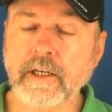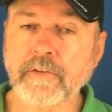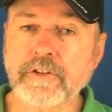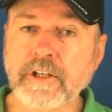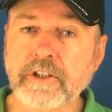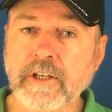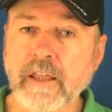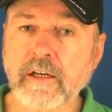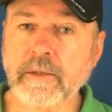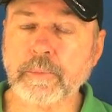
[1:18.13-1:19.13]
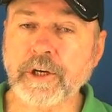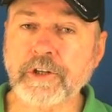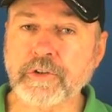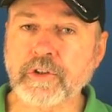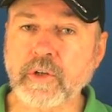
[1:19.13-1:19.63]
now, the six Catholic
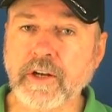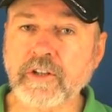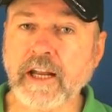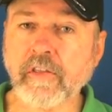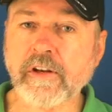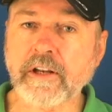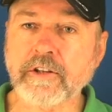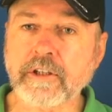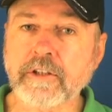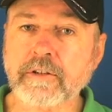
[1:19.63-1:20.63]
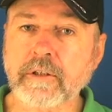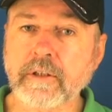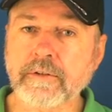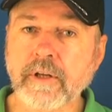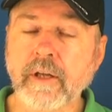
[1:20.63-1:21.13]
priests who translated the Dead Sea
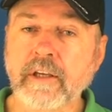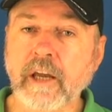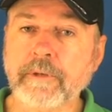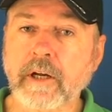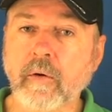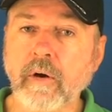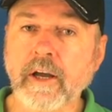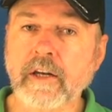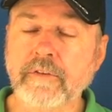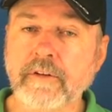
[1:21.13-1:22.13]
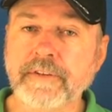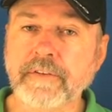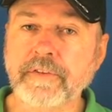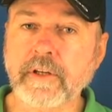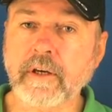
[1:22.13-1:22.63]
Scrolls kept quiet for
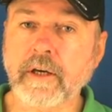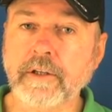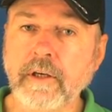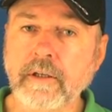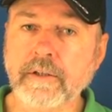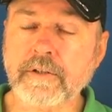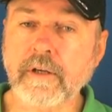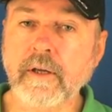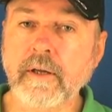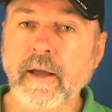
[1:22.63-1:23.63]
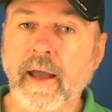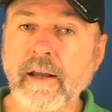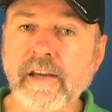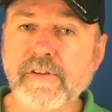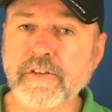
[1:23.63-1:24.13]
50 years,
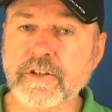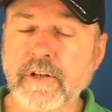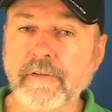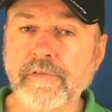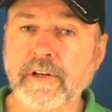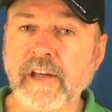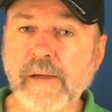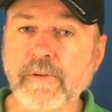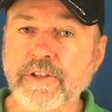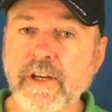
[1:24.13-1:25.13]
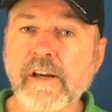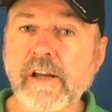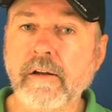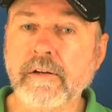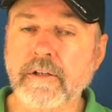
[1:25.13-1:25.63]
and even the stuff that came to
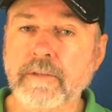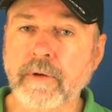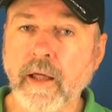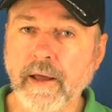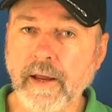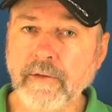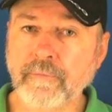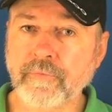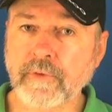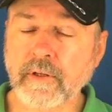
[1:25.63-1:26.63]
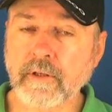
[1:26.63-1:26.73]
Sydney on display,